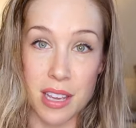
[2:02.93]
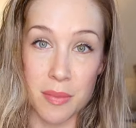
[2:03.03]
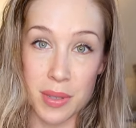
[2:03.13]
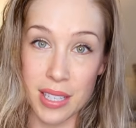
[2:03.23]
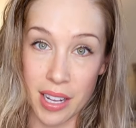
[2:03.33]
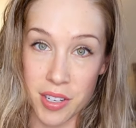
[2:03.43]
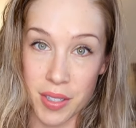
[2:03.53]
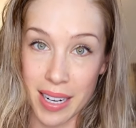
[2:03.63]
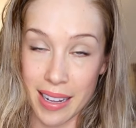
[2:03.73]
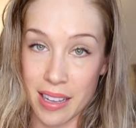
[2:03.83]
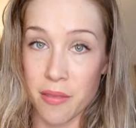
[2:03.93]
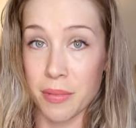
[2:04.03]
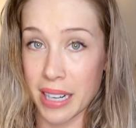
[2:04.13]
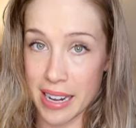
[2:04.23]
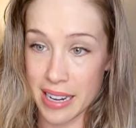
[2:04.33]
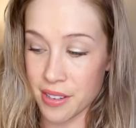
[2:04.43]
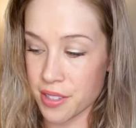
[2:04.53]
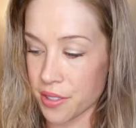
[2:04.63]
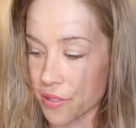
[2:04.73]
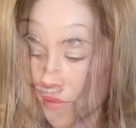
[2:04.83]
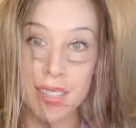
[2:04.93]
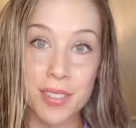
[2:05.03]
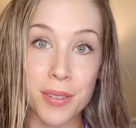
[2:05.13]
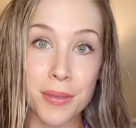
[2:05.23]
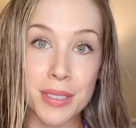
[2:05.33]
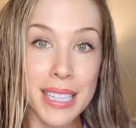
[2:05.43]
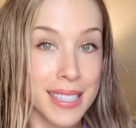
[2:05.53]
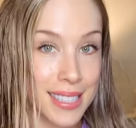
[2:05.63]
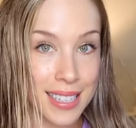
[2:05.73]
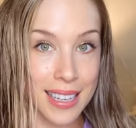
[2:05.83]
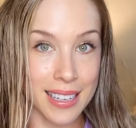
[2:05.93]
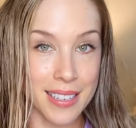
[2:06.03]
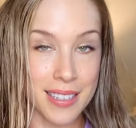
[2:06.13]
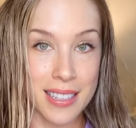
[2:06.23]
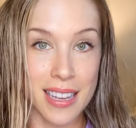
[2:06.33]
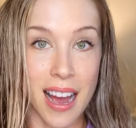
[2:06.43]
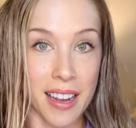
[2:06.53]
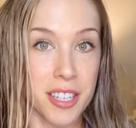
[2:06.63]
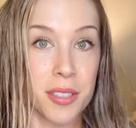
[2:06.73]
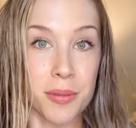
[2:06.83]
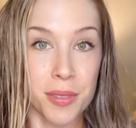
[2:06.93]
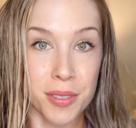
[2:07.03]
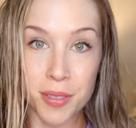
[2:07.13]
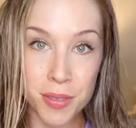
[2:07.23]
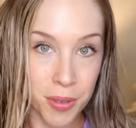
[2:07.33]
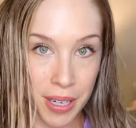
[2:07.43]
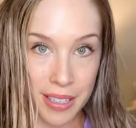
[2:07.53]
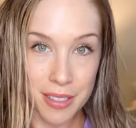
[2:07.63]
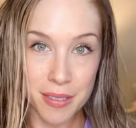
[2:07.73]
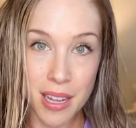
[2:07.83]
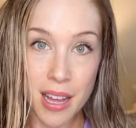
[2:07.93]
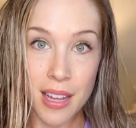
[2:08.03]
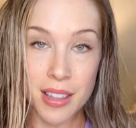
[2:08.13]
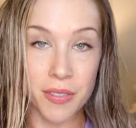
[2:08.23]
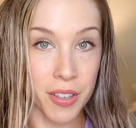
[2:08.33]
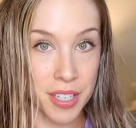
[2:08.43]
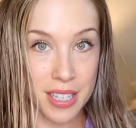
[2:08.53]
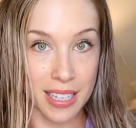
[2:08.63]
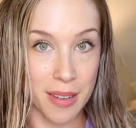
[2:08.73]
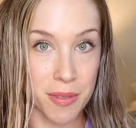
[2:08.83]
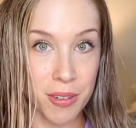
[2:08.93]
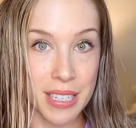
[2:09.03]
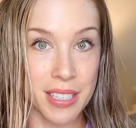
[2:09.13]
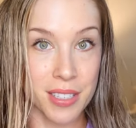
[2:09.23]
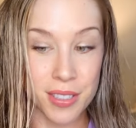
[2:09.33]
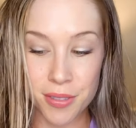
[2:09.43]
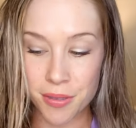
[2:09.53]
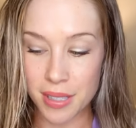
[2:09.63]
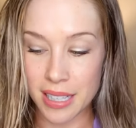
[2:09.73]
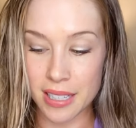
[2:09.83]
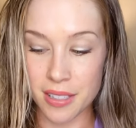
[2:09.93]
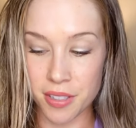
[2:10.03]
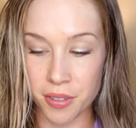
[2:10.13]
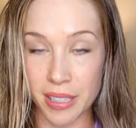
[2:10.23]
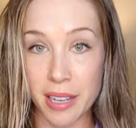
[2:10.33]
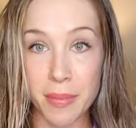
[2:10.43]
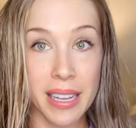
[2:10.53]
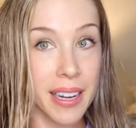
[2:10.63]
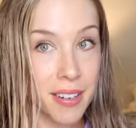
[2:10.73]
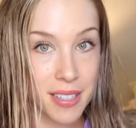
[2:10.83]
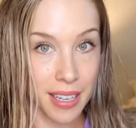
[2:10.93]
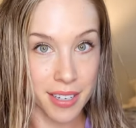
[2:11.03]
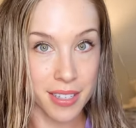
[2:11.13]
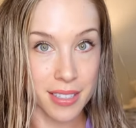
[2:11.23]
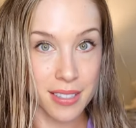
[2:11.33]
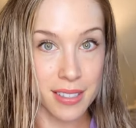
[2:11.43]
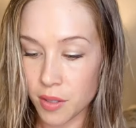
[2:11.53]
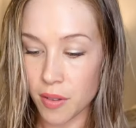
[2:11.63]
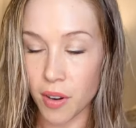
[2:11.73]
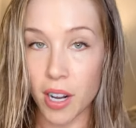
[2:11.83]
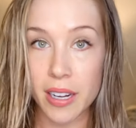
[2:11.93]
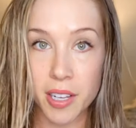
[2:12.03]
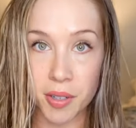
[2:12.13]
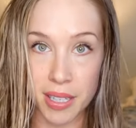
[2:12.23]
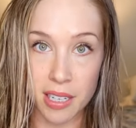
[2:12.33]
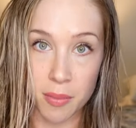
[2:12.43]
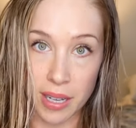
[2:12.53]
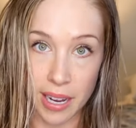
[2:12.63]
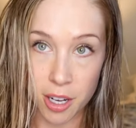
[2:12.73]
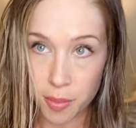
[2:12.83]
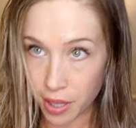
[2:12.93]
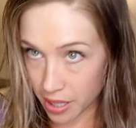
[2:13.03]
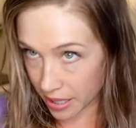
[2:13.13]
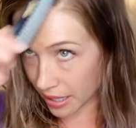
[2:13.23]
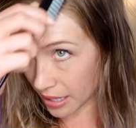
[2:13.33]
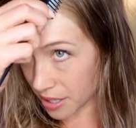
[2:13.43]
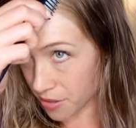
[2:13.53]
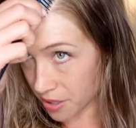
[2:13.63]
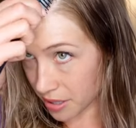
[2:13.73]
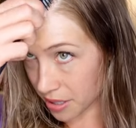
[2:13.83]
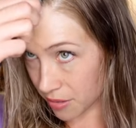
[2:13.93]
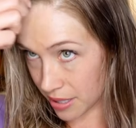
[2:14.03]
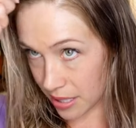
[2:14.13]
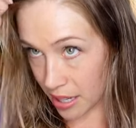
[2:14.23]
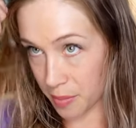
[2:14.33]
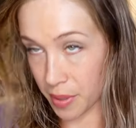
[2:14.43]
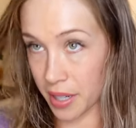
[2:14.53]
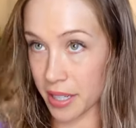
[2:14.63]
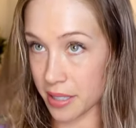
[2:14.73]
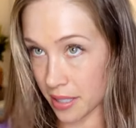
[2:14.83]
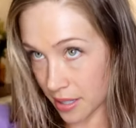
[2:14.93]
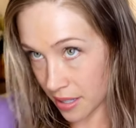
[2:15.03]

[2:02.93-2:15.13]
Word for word: keep saturating it when I need to. So let's get into the actual tutorial. The first thing I'm going to do is create my hair sections. So I've already created my hair parting. I usually do a side part